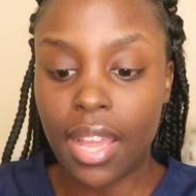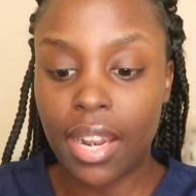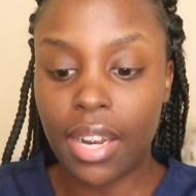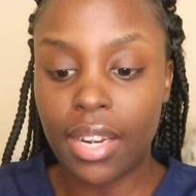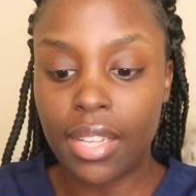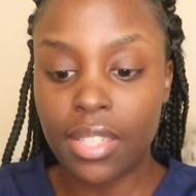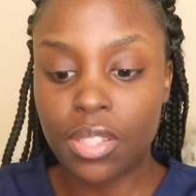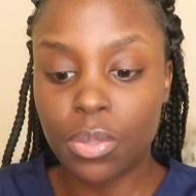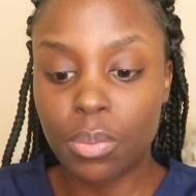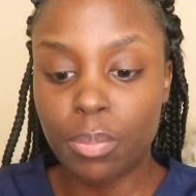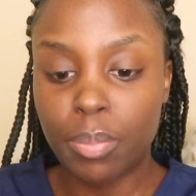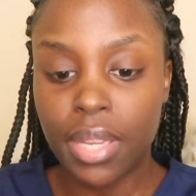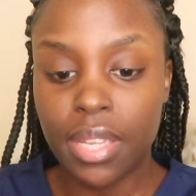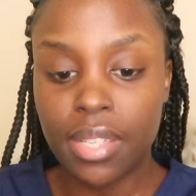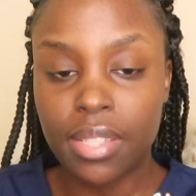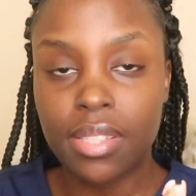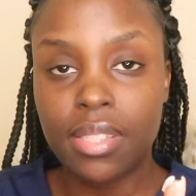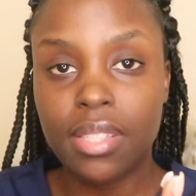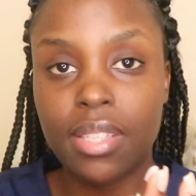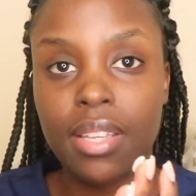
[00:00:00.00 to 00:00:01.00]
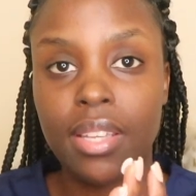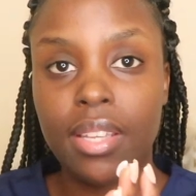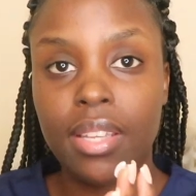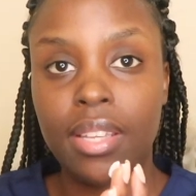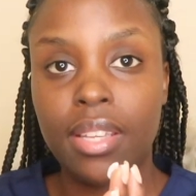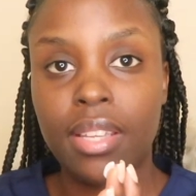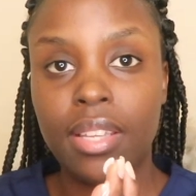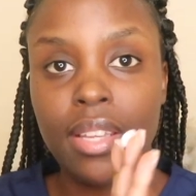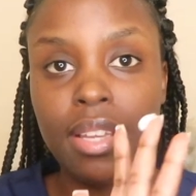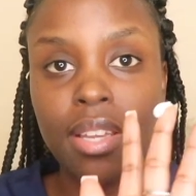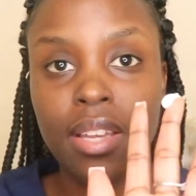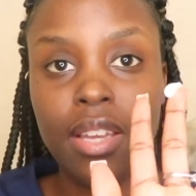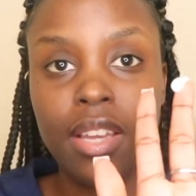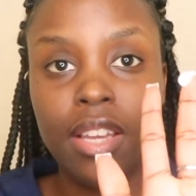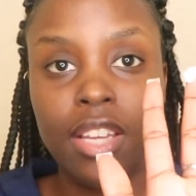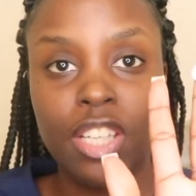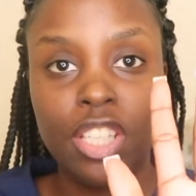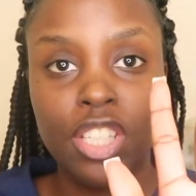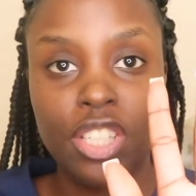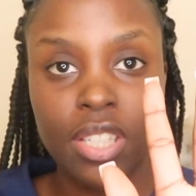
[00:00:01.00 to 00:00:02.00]
a little bit,
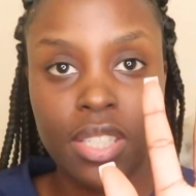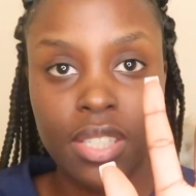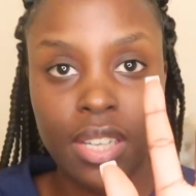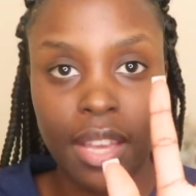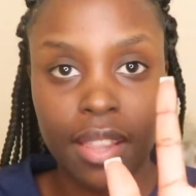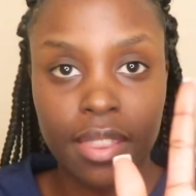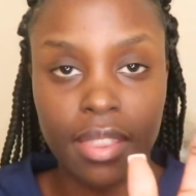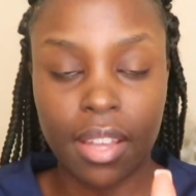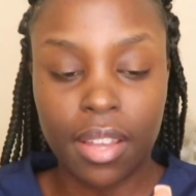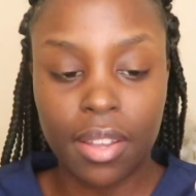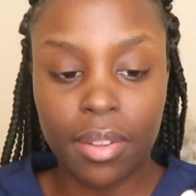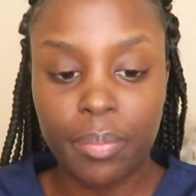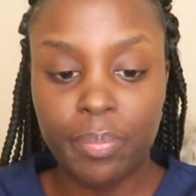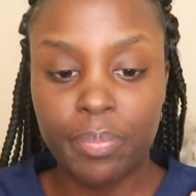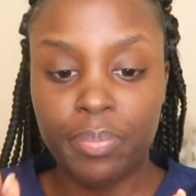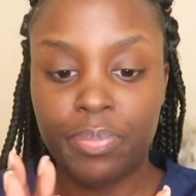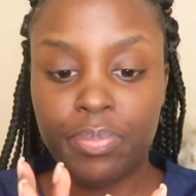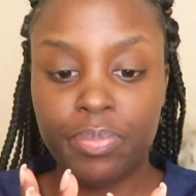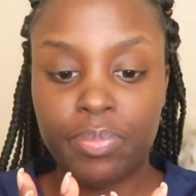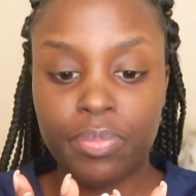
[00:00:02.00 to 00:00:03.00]
just like that,